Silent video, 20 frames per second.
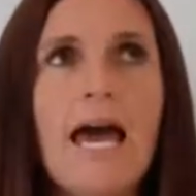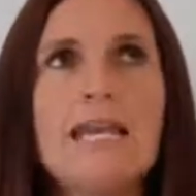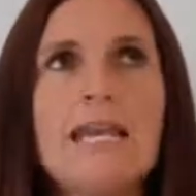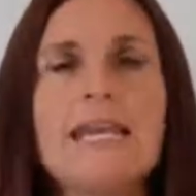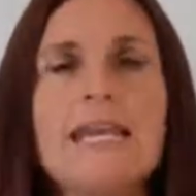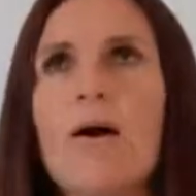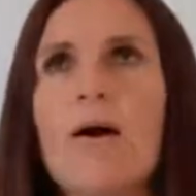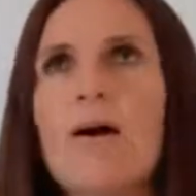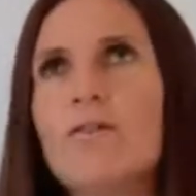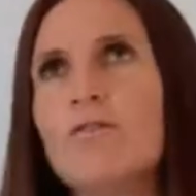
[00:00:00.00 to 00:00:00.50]

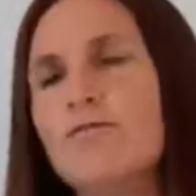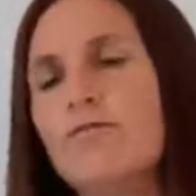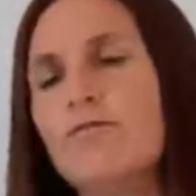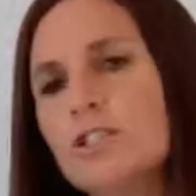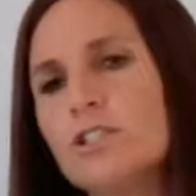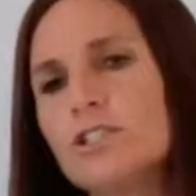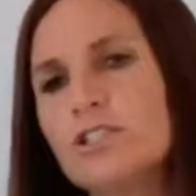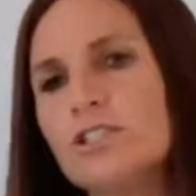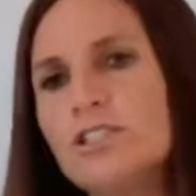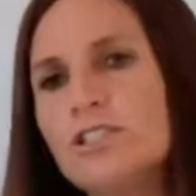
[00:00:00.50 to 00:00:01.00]
Now,
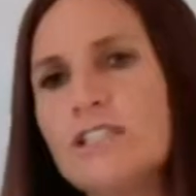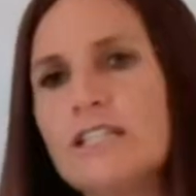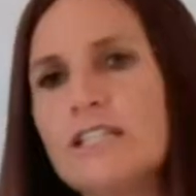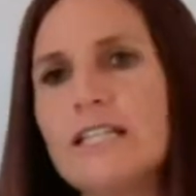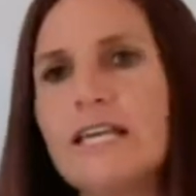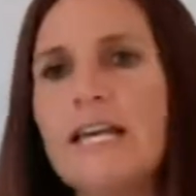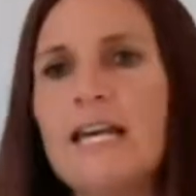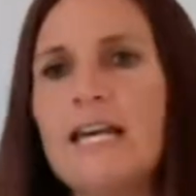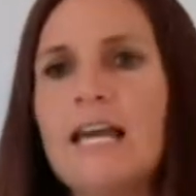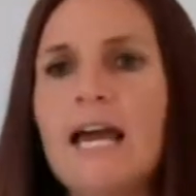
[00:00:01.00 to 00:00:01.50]

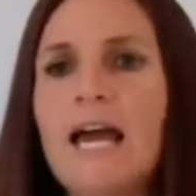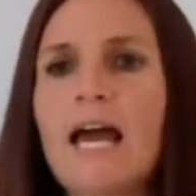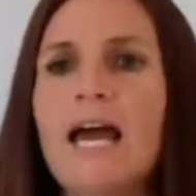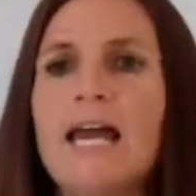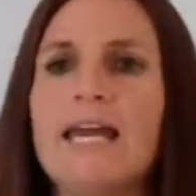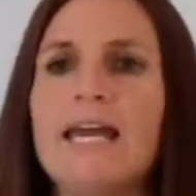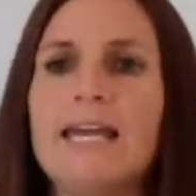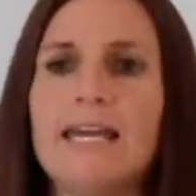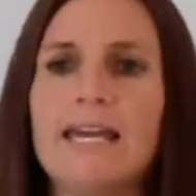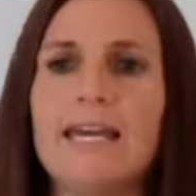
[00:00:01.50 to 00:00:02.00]
unfortunately,
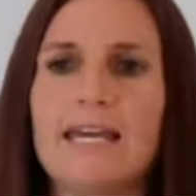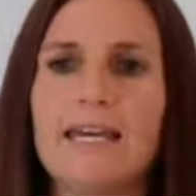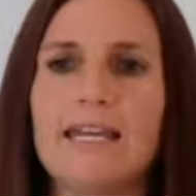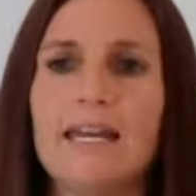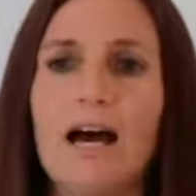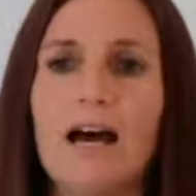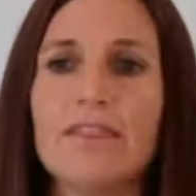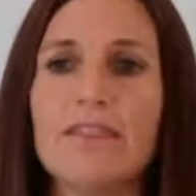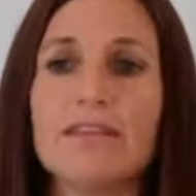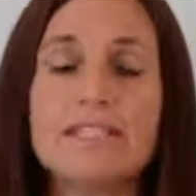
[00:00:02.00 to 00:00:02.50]
in
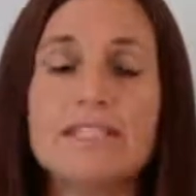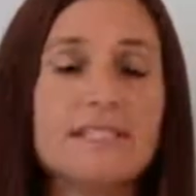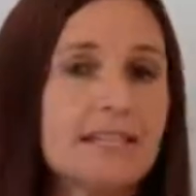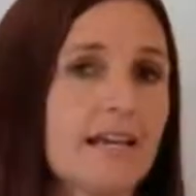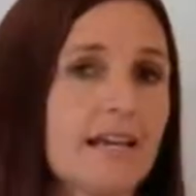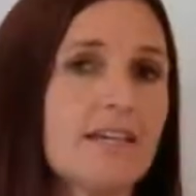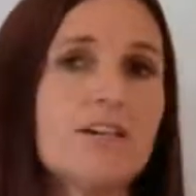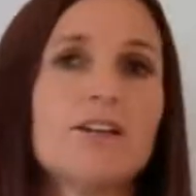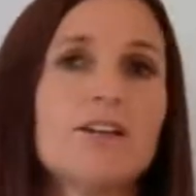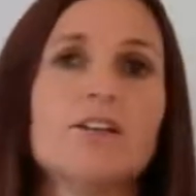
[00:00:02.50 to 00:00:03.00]
the
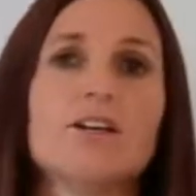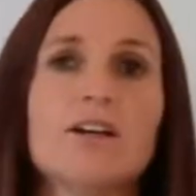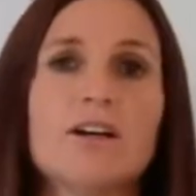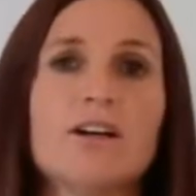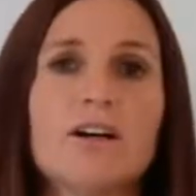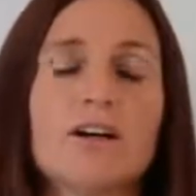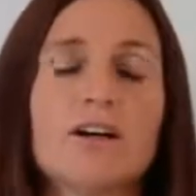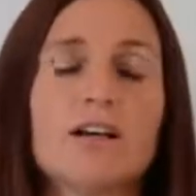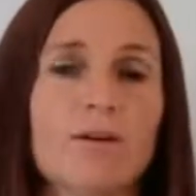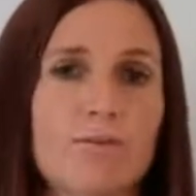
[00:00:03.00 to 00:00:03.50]

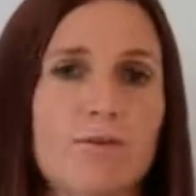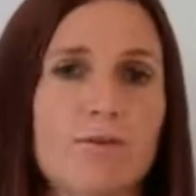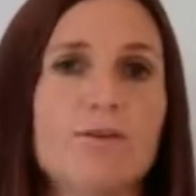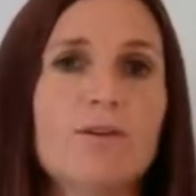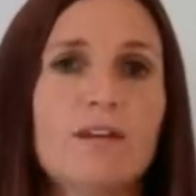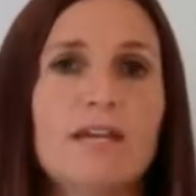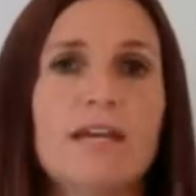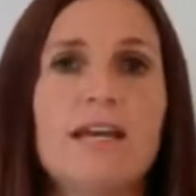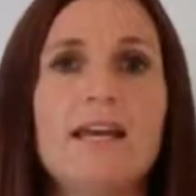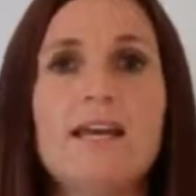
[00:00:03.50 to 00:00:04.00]
secular
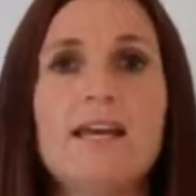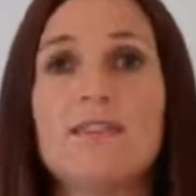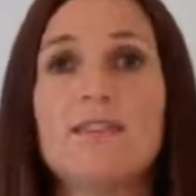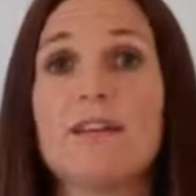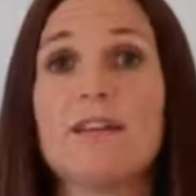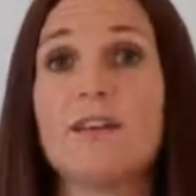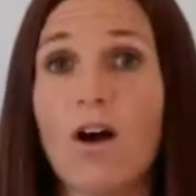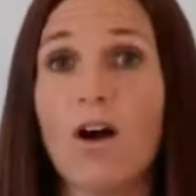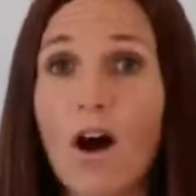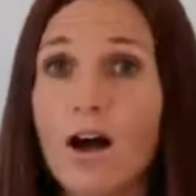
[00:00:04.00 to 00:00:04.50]
community,
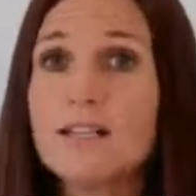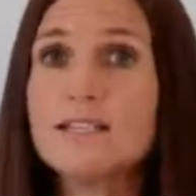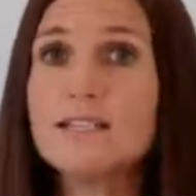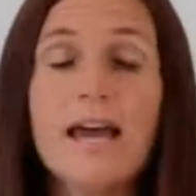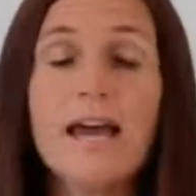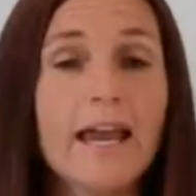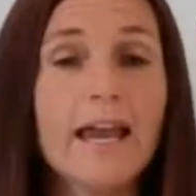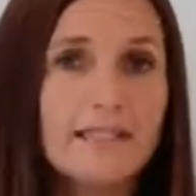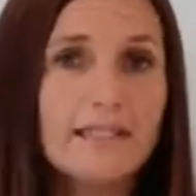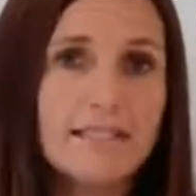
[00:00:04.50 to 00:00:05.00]
the
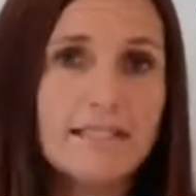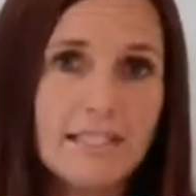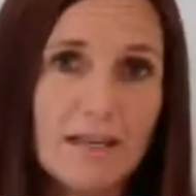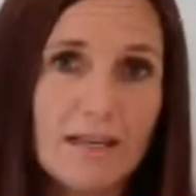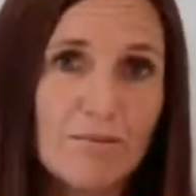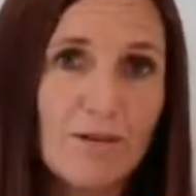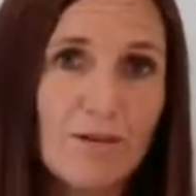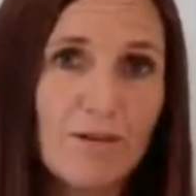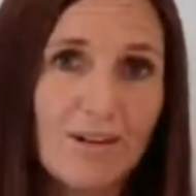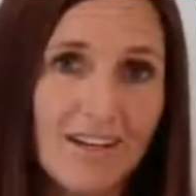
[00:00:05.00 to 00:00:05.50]
non-science
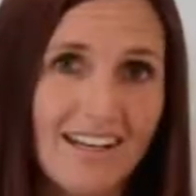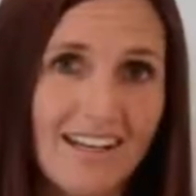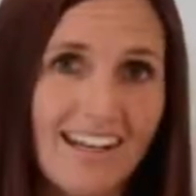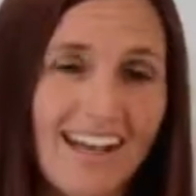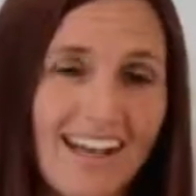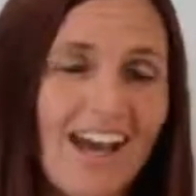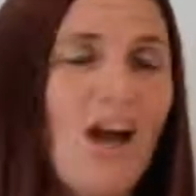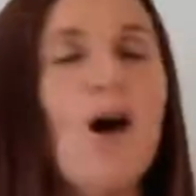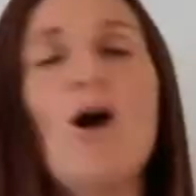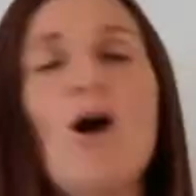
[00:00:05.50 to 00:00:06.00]

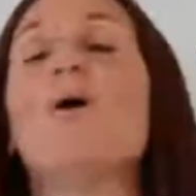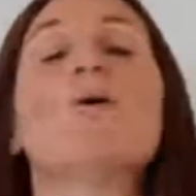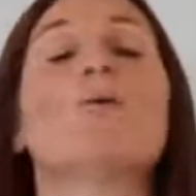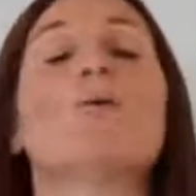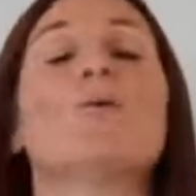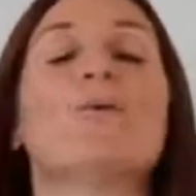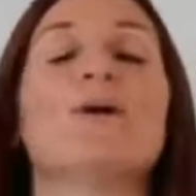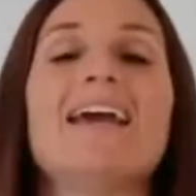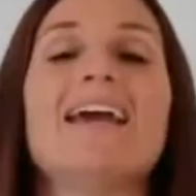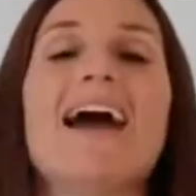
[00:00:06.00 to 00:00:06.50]
community,
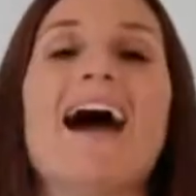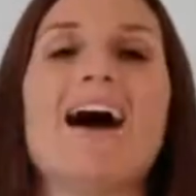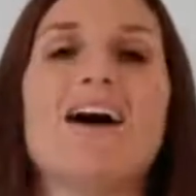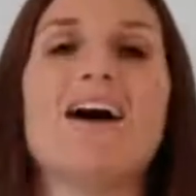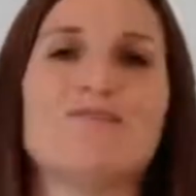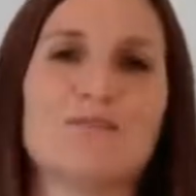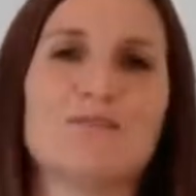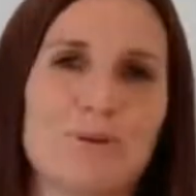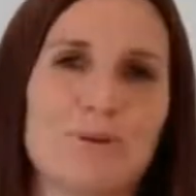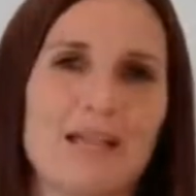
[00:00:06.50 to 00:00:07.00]
we
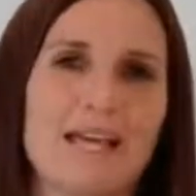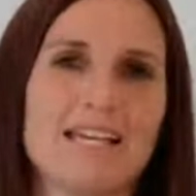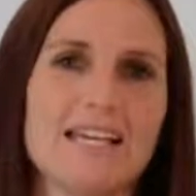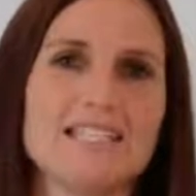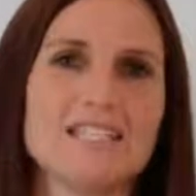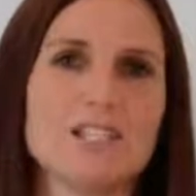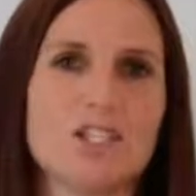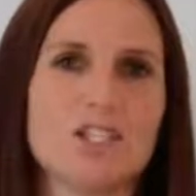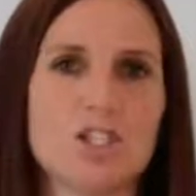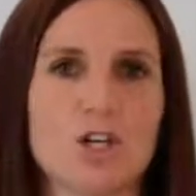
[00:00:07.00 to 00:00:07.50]
have
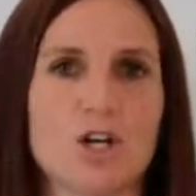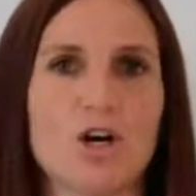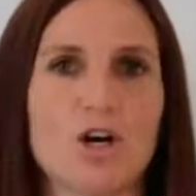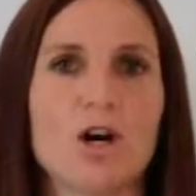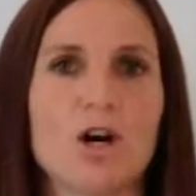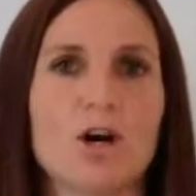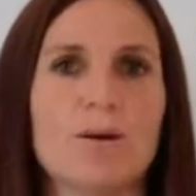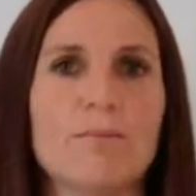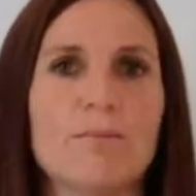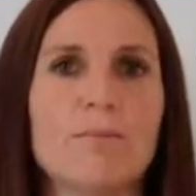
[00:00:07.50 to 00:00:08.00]
replaced the
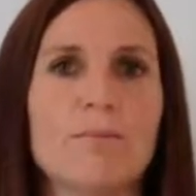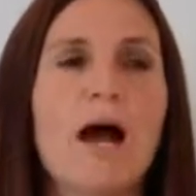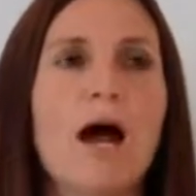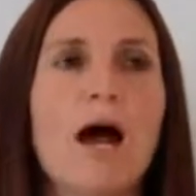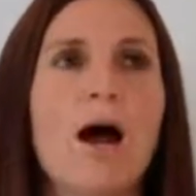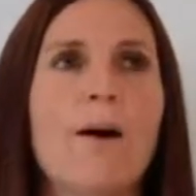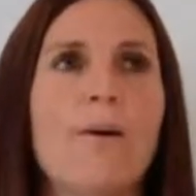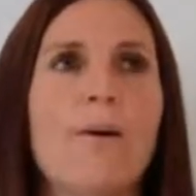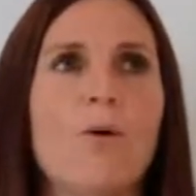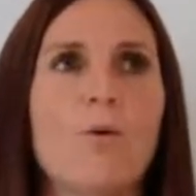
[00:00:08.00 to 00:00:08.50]
term
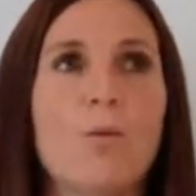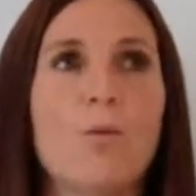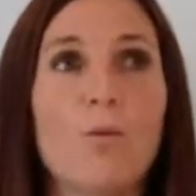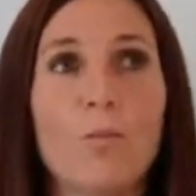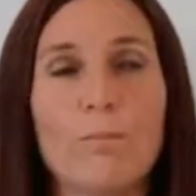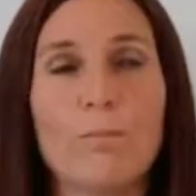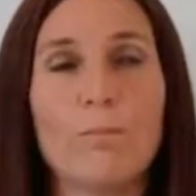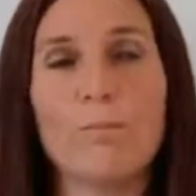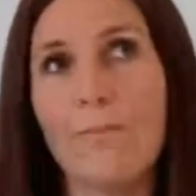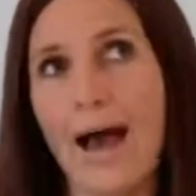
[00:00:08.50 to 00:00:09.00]

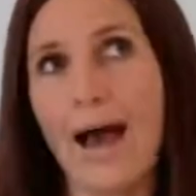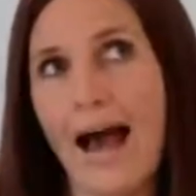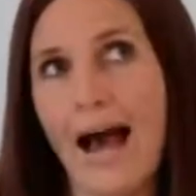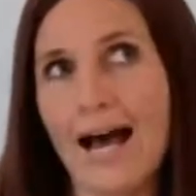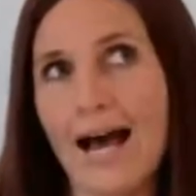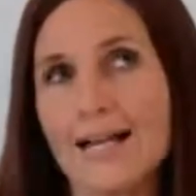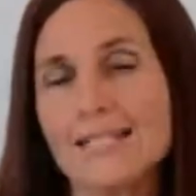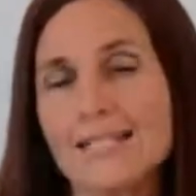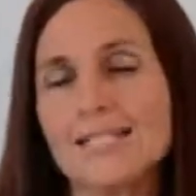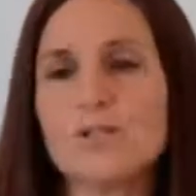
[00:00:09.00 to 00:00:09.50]

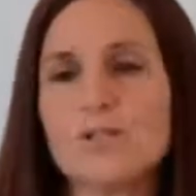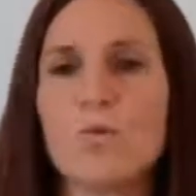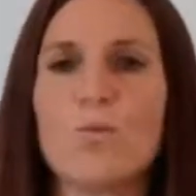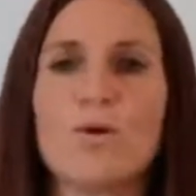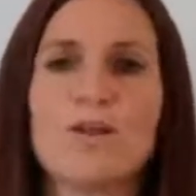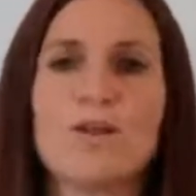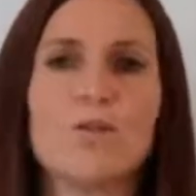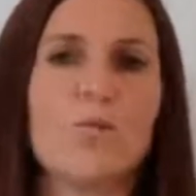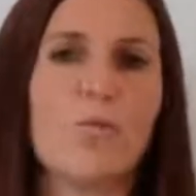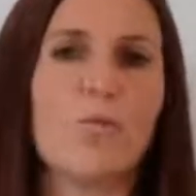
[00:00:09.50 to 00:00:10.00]
mass
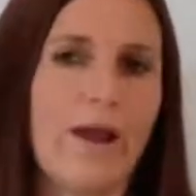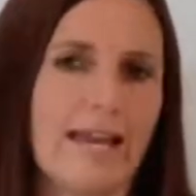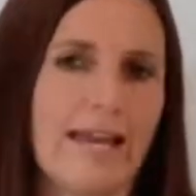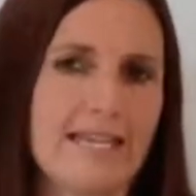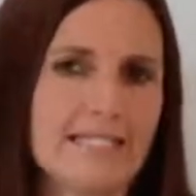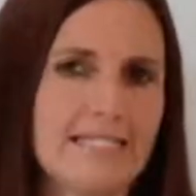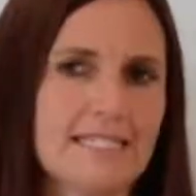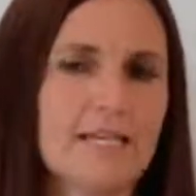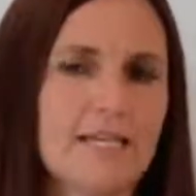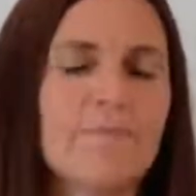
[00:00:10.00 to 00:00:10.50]
with
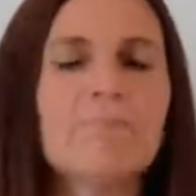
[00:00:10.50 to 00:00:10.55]
weight.